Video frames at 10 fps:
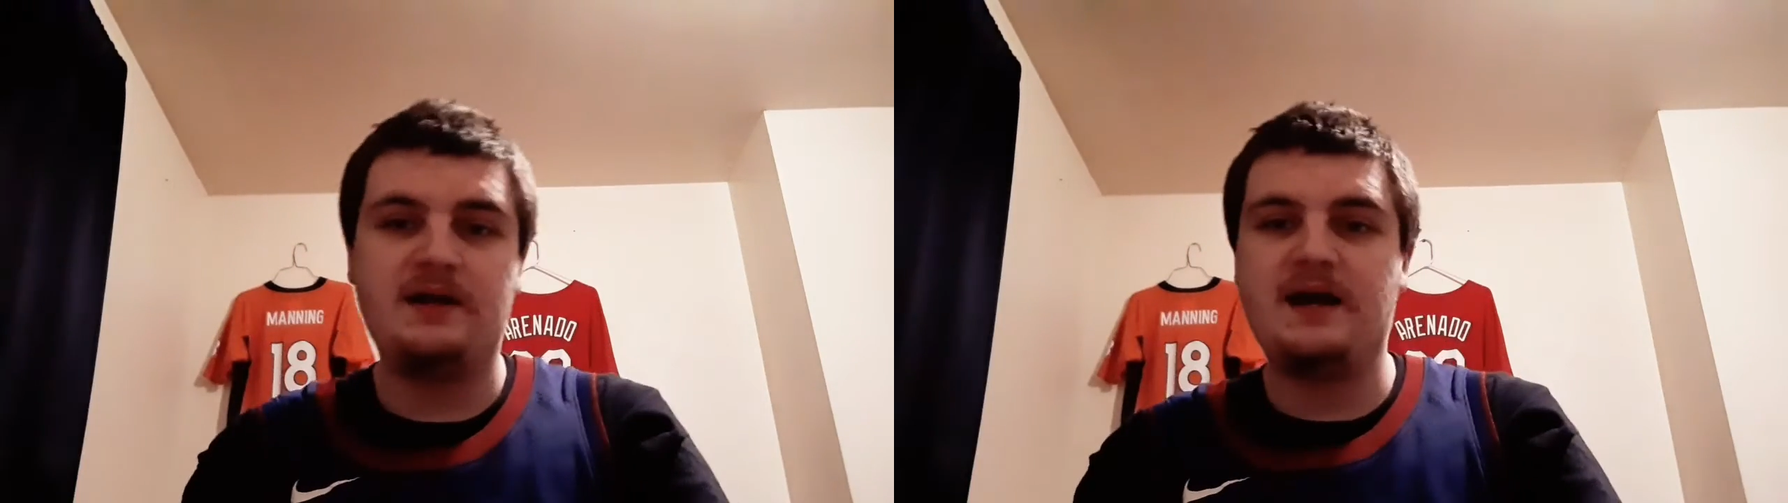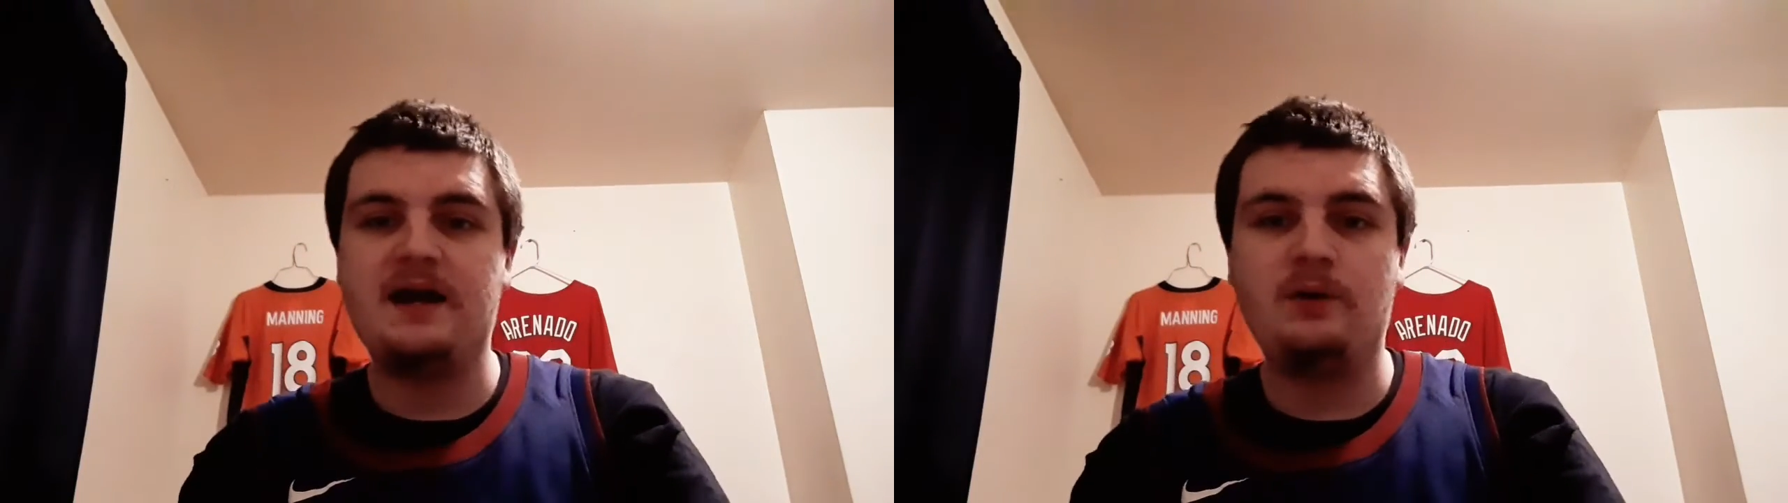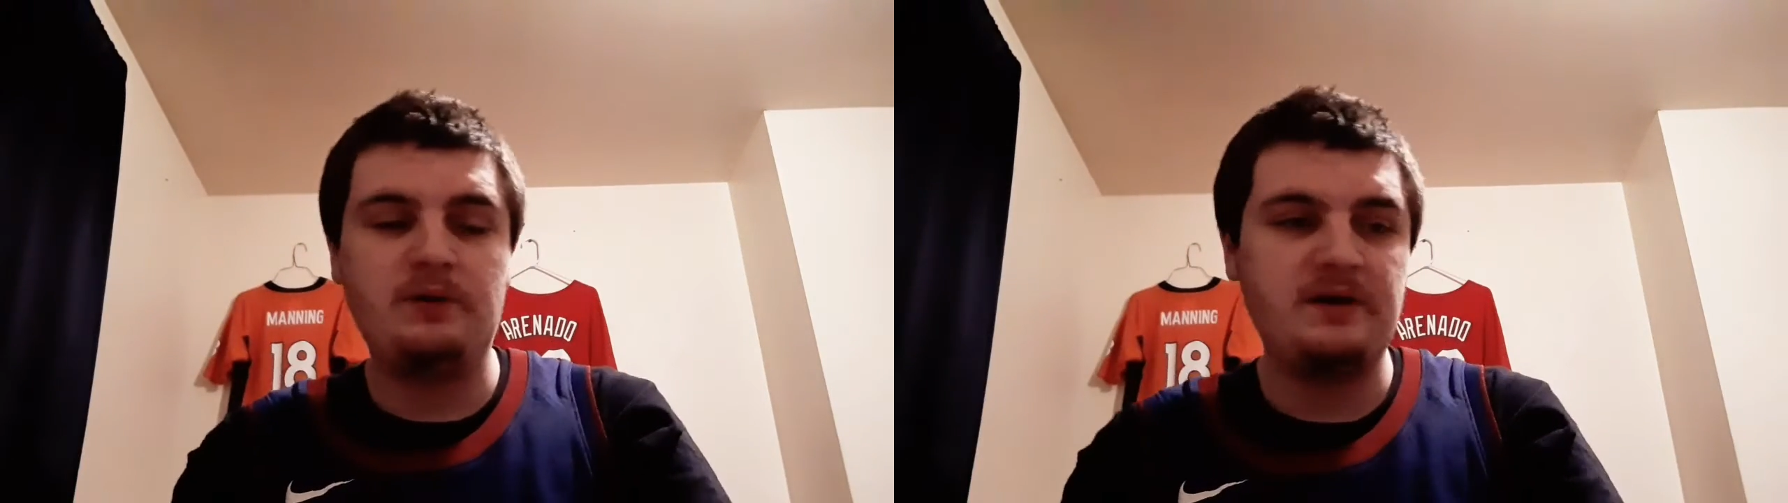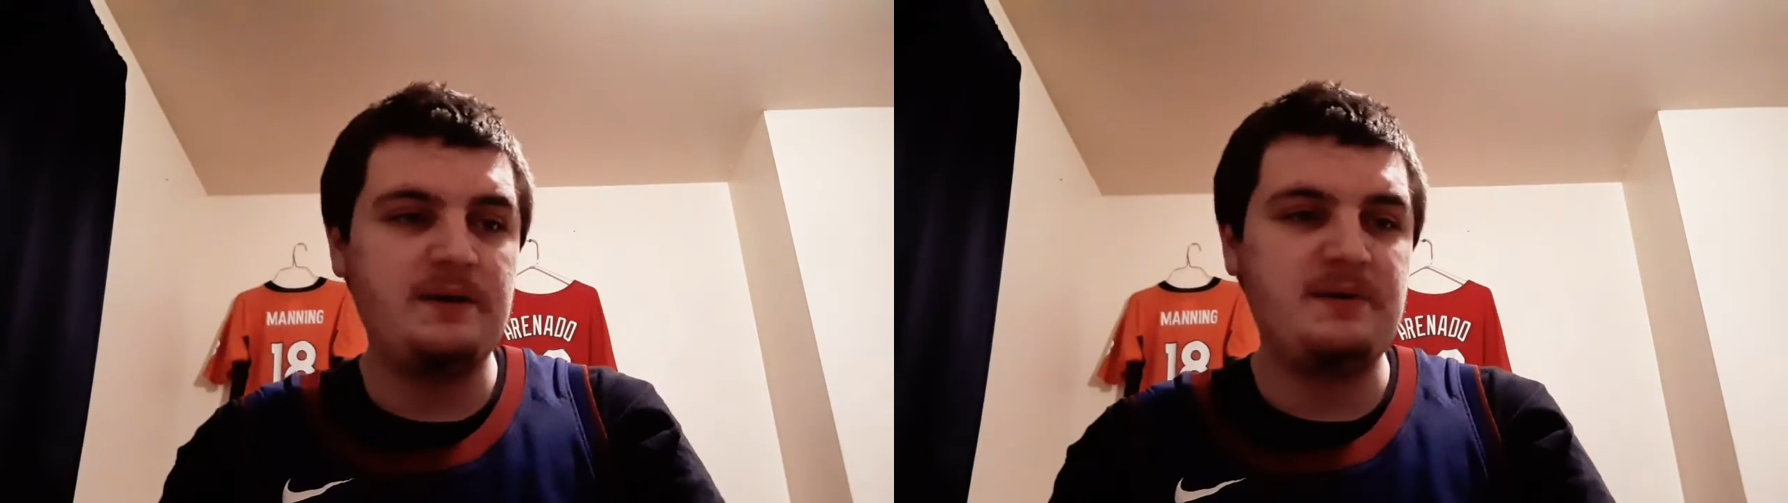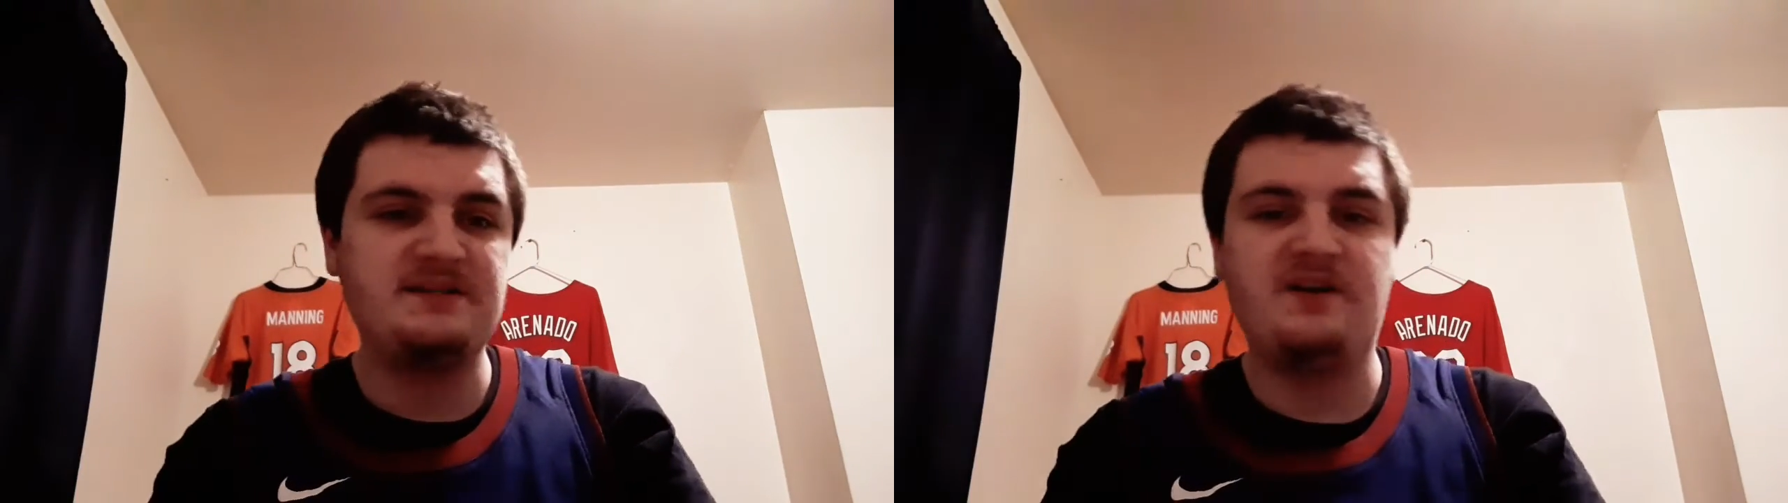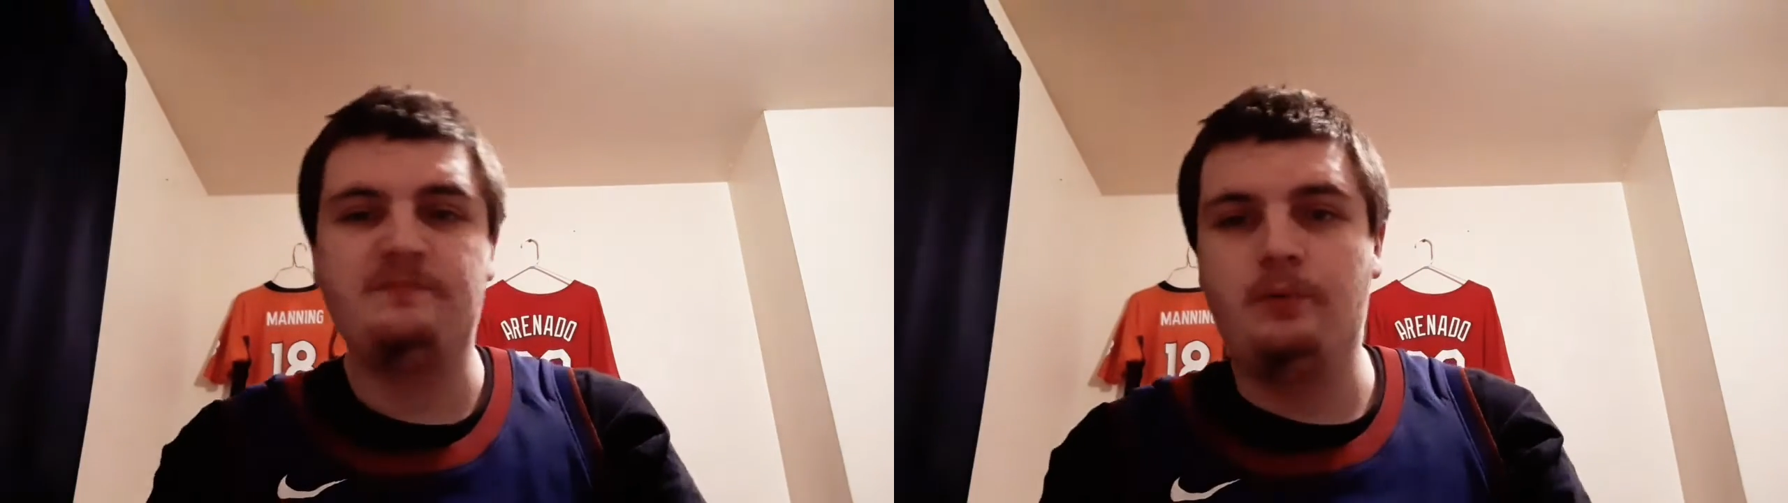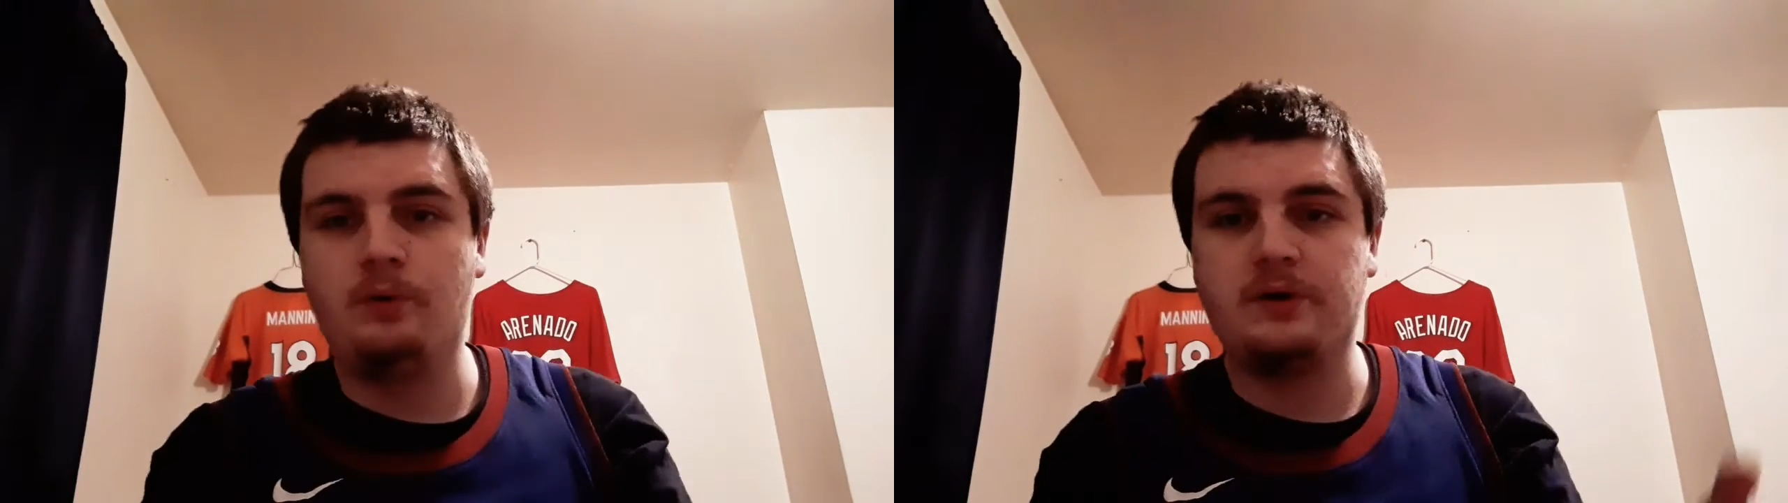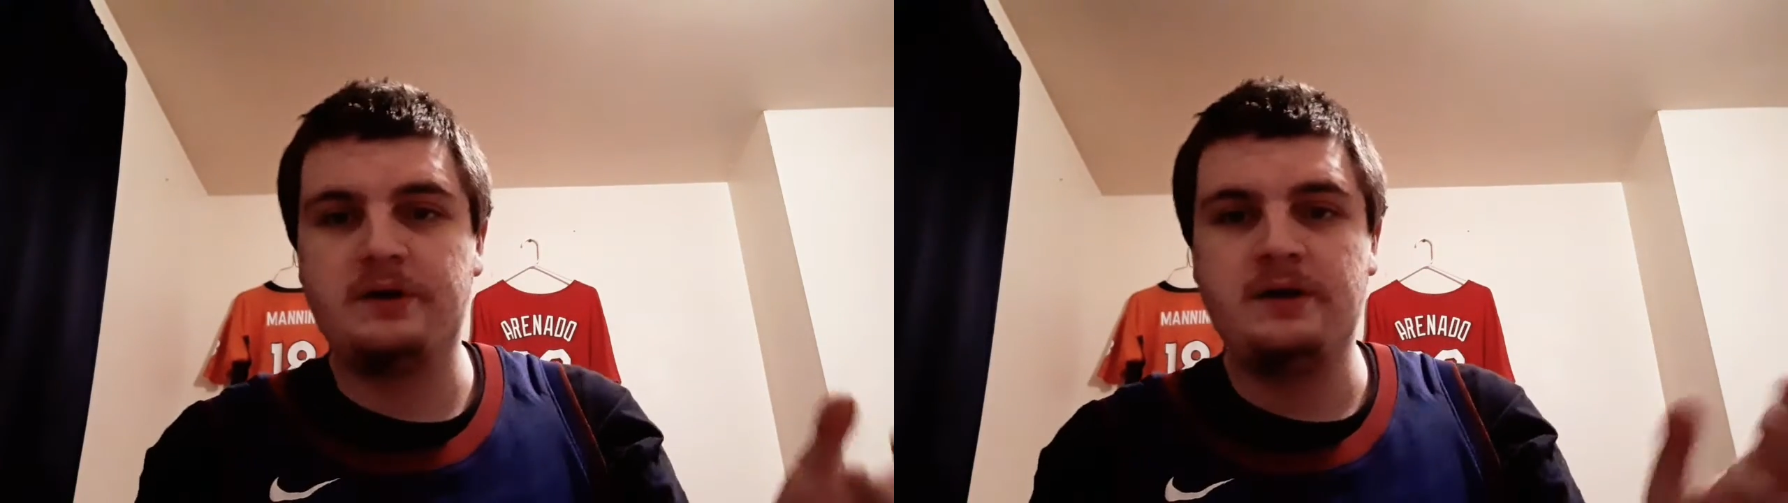Like, I don't want to get myself
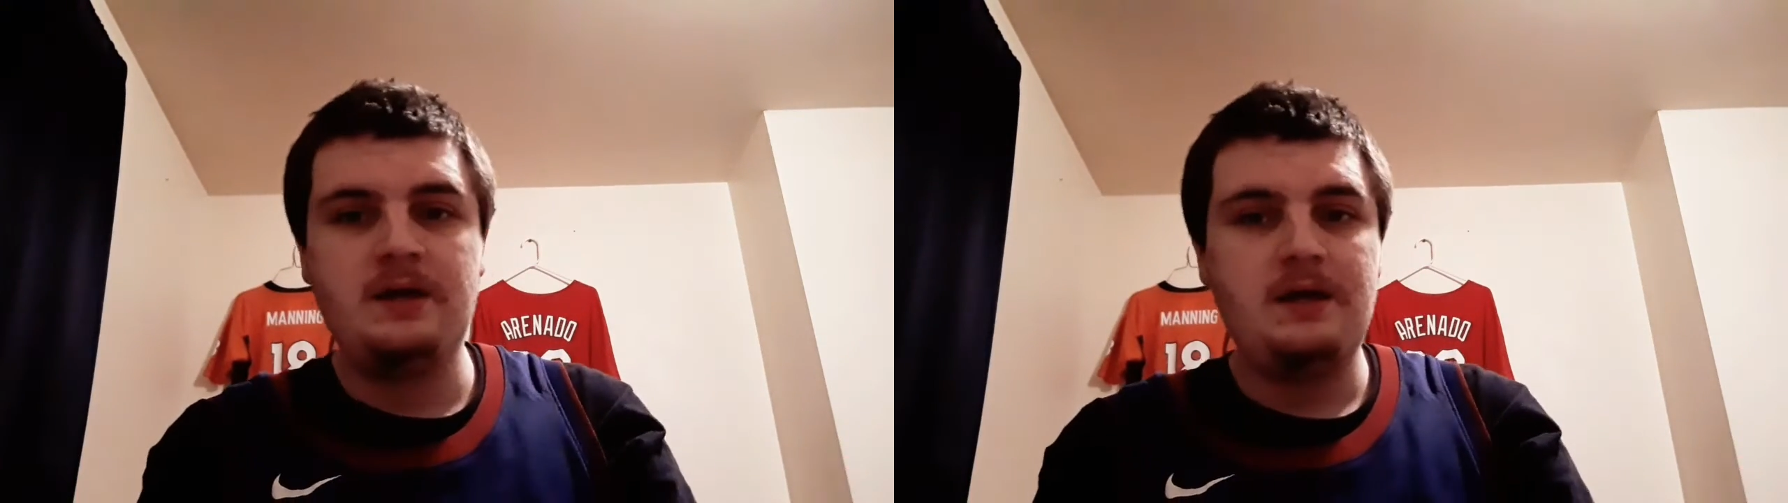bored,